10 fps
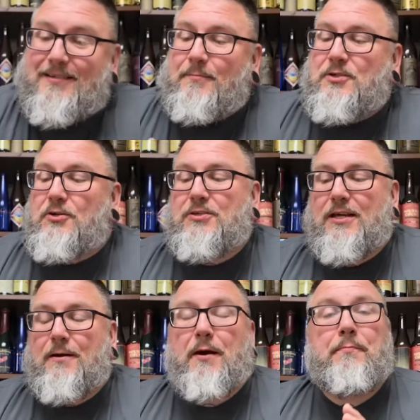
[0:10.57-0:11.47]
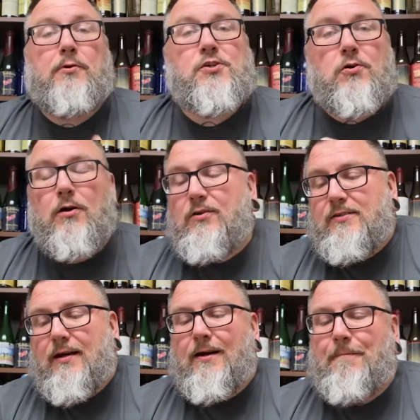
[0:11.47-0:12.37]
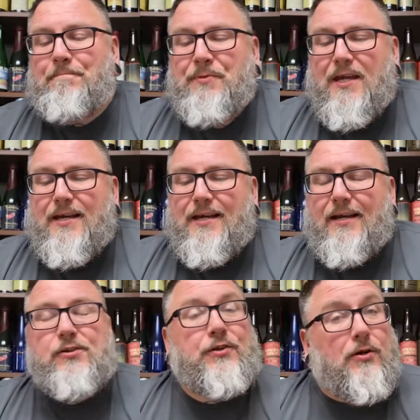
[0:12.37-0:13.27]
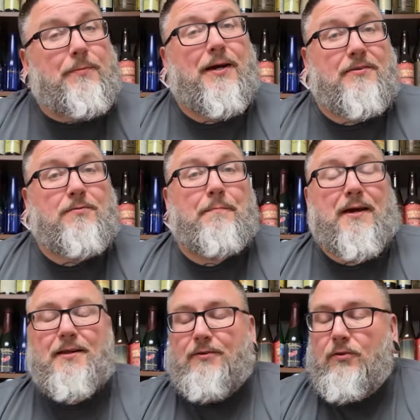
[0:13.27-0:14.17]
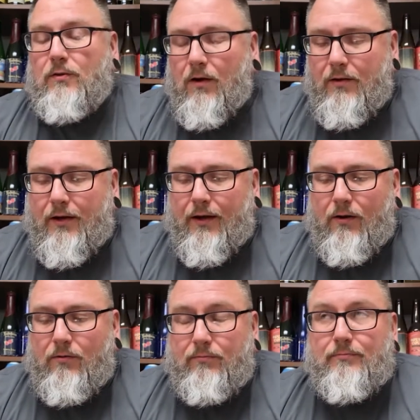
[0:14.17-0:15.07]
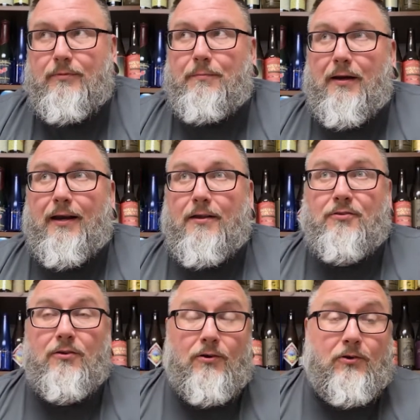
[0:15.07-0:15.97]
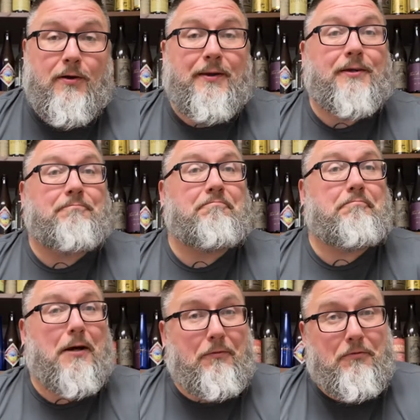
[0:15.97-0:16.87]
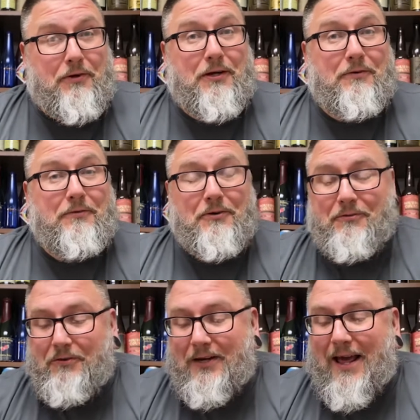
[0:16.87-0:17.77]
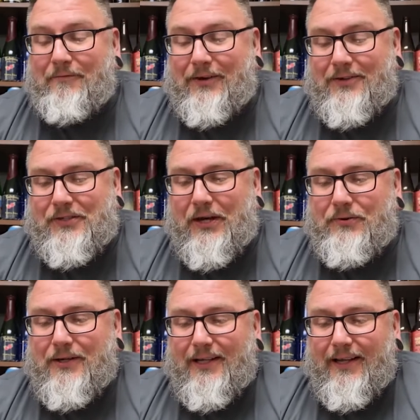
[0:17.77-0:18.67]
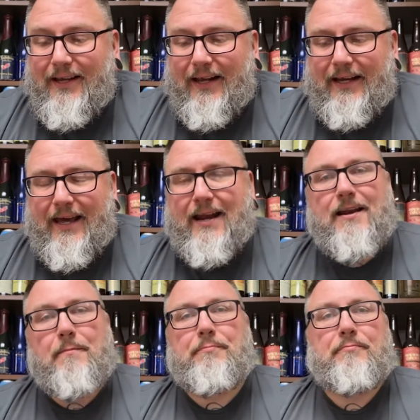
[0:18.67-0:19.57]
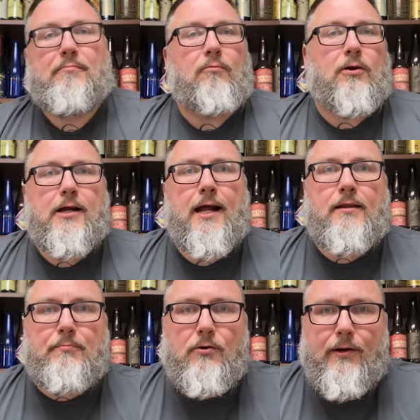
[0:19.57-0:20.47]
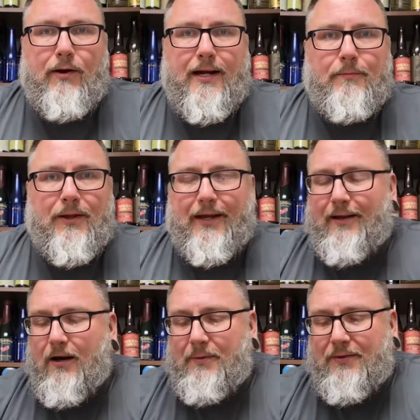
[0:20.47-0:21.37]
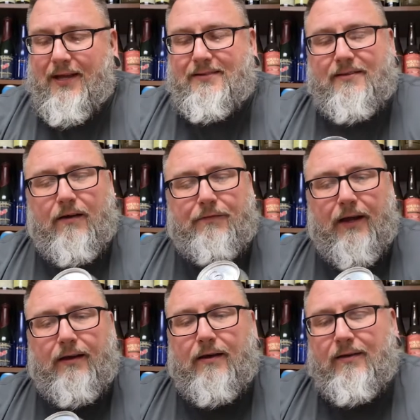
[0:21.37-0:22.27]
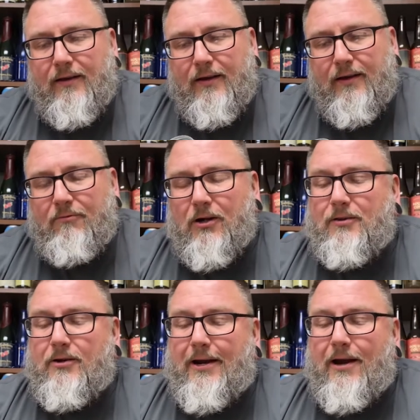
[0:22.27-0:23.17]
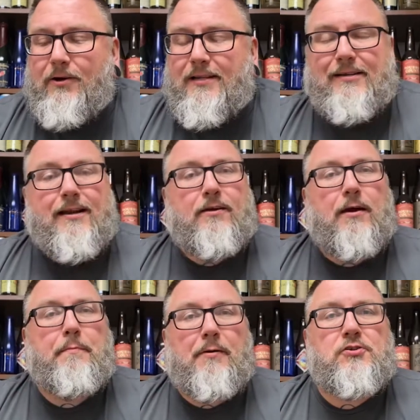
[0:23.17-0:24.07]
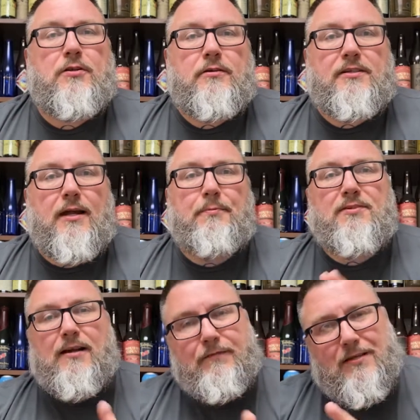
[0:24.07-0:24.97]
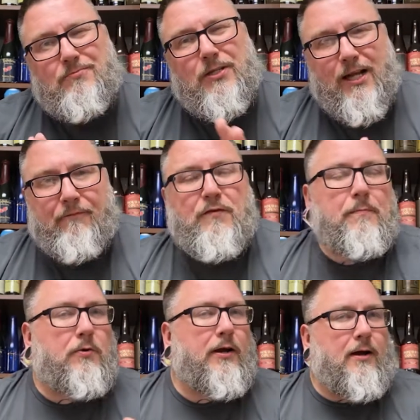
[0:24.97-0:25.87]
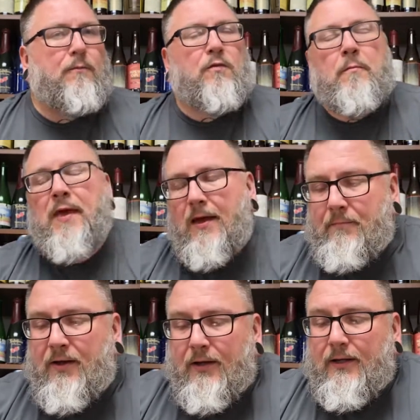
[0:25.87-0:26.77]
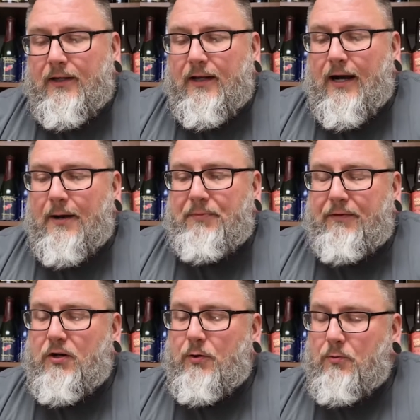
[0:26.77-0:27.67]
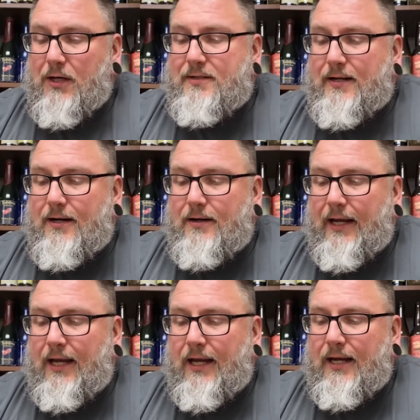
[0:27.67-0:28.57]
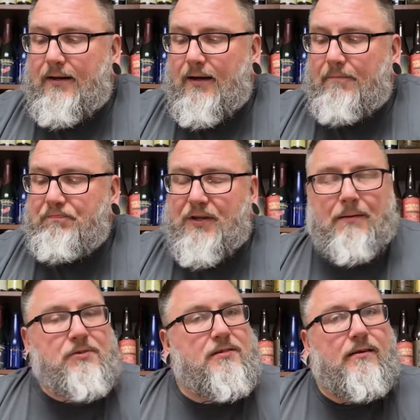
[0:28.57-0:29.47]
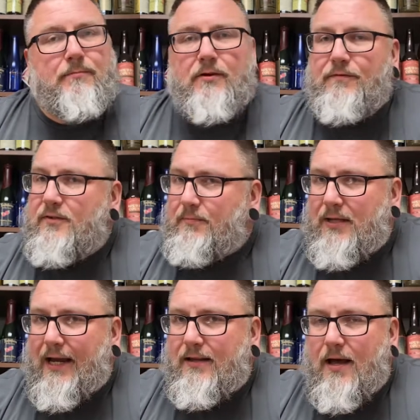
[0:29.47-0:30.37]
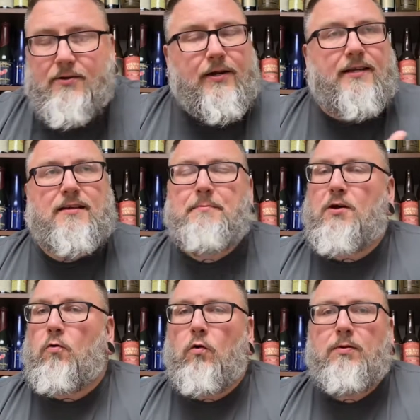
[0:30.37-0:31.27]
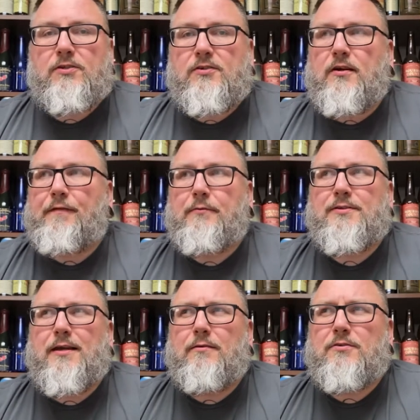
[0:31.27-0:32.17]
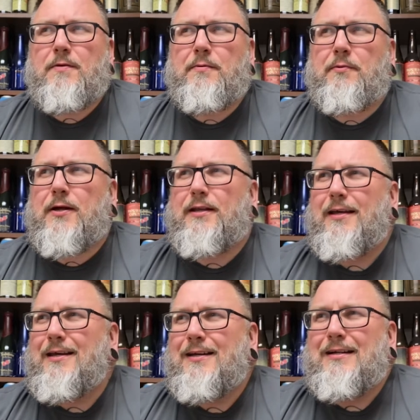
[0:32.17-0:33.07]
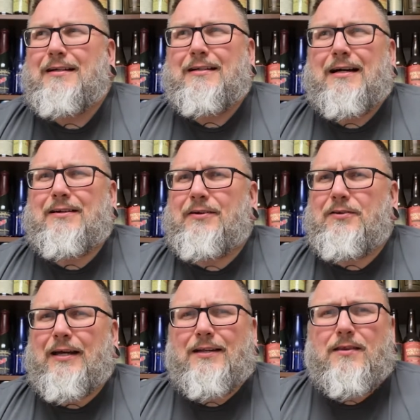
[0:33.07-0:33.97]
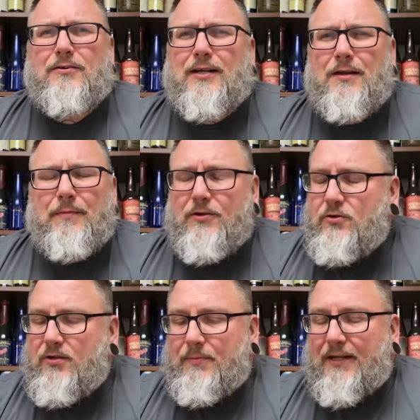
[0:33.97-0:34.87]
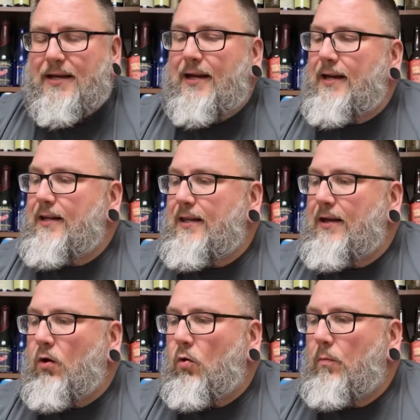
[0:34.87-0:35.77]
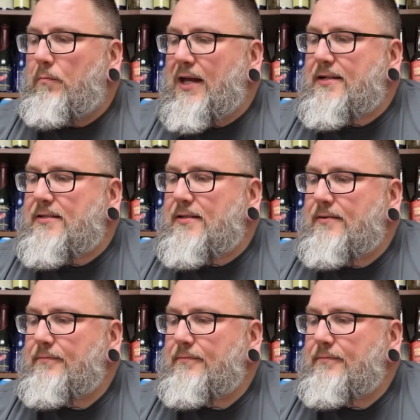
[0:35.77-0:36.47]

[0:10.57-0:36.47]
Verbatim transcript: comes courtesy of my boy Charles. Um, he actually turned me on to Swamp Head not too long ago, and by not too long ago, I mean about three or three and a half years ago and ended up working at the brewery randomly. How about that stuff? And uh, worked there now. and decided to grab a bunch of their staple stuff. Doesn't really come from the brewery, comes from him, um, even though he works there. And uh, I'm just in mood for some black lager. He sent me a whole bunch of stuff. I would say there was probably what I don't know, like 13 beers or something like that in the whole mix.